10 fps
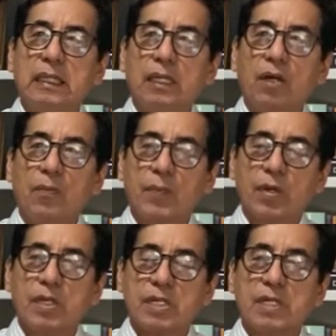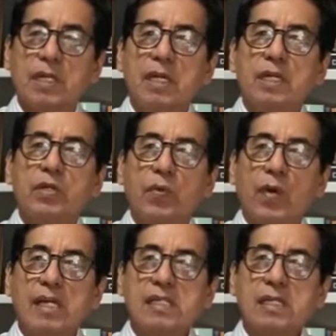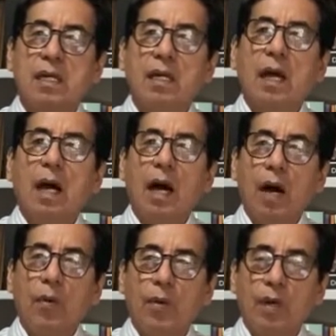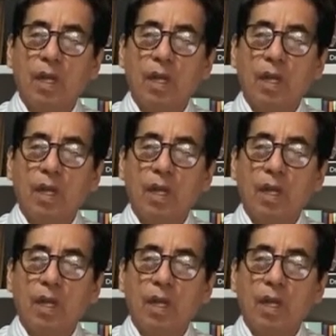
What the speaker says: computers trace our